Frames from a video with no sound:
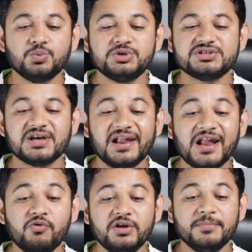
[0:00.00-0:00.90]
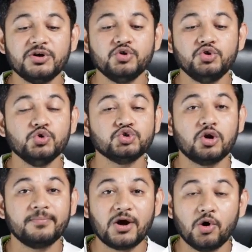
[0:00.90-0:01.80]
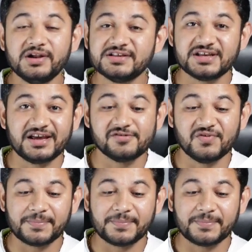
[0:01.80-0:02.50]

which is allowing me to use on my only single